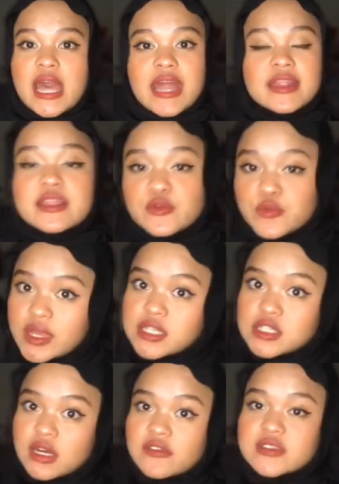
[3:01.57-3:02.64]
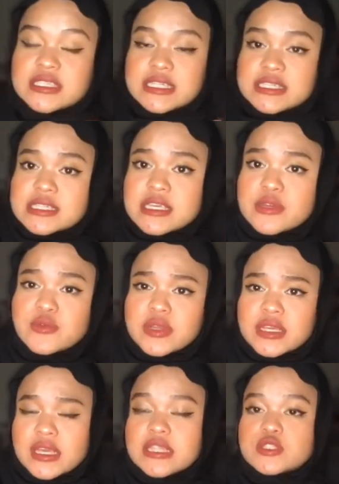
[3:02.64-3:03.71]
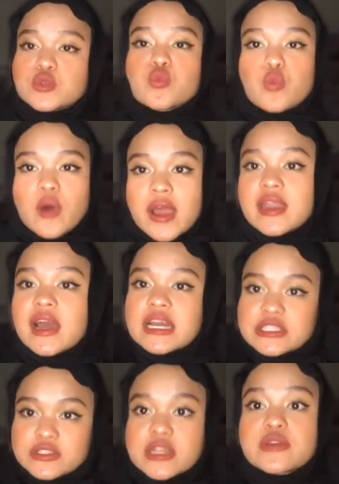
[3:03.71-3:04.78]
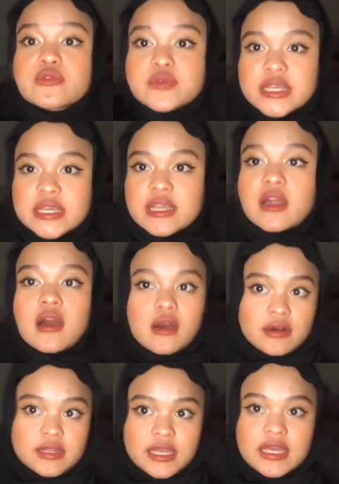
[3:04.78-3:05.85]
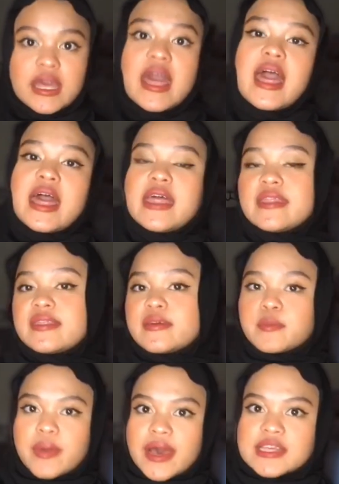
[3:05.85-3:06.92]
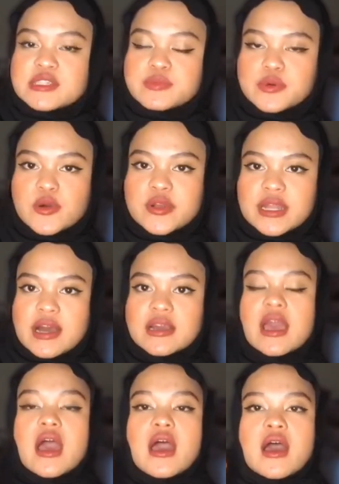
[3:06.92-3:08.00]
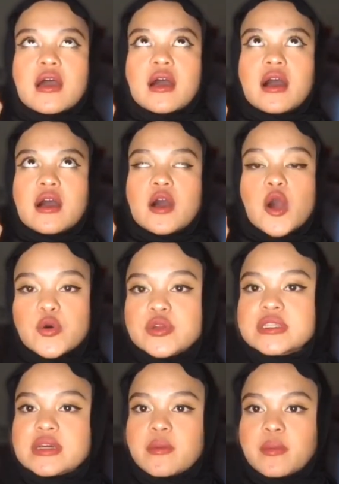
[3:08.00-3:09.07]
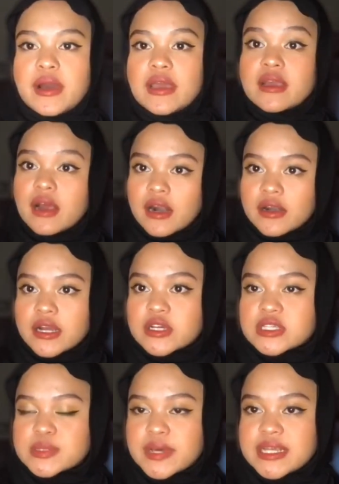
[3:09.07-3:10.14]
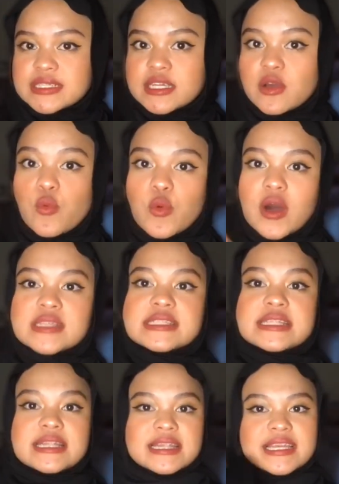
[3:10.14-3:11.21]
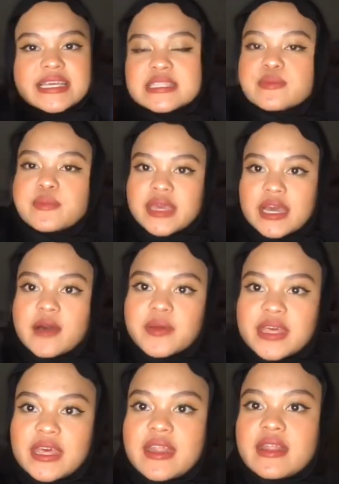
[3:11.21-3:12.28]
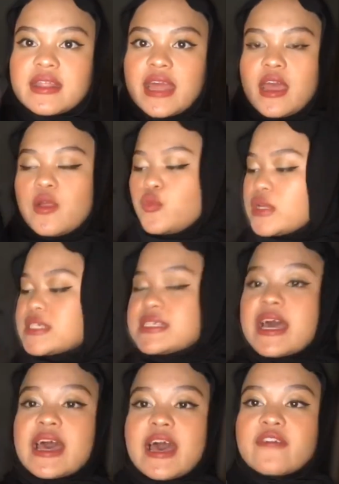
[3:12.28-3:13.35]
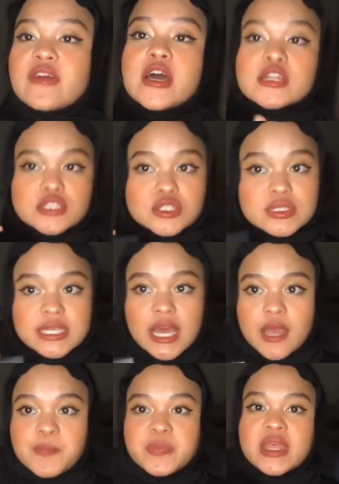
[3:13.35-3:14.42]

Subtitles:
at the range of 60 ringgit to 100 ringgit only. And the best product owned by Carya Cosmetic was this makeup kit that have two types,